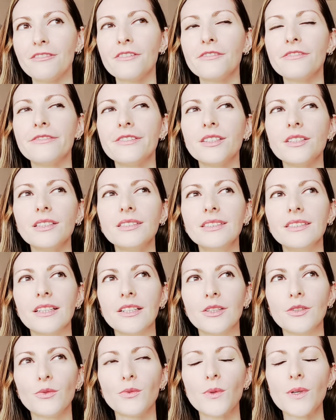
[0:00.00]
fulfill
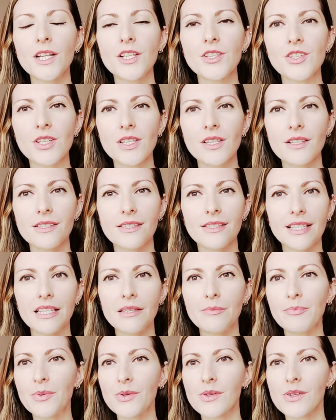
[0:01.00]
their richest,
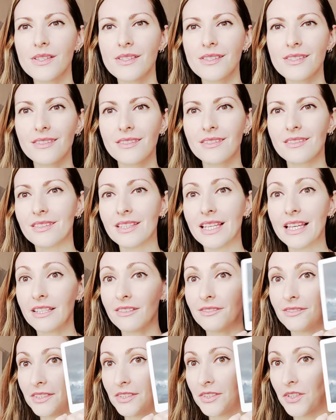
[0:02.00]
deepest,
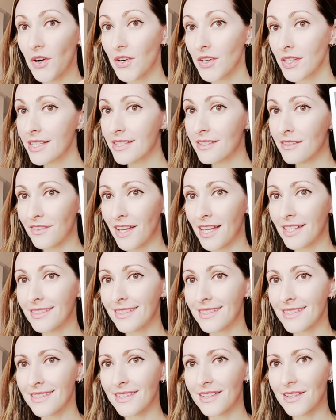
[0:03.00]
even darkest
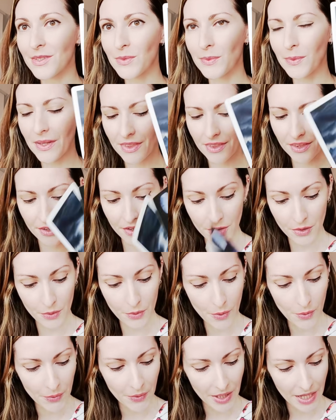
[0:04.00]
fantasies with
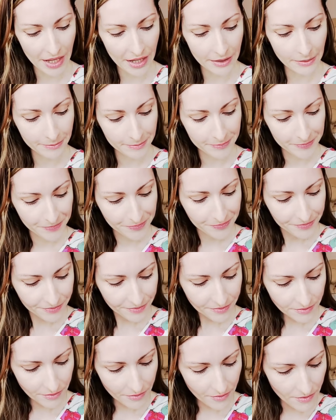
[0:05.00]
you, okay?
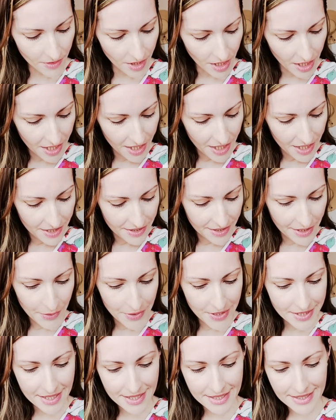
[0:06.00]
there
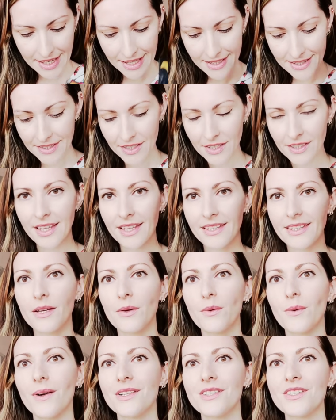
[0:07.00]
is a sense here that
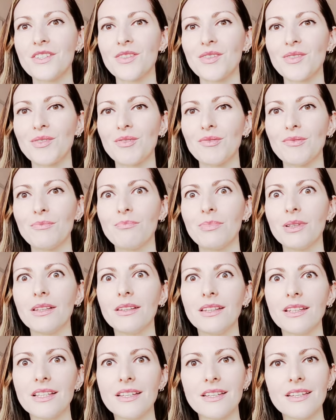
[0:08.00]
they want to
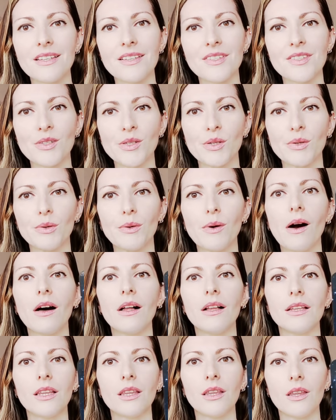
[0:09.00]
please you a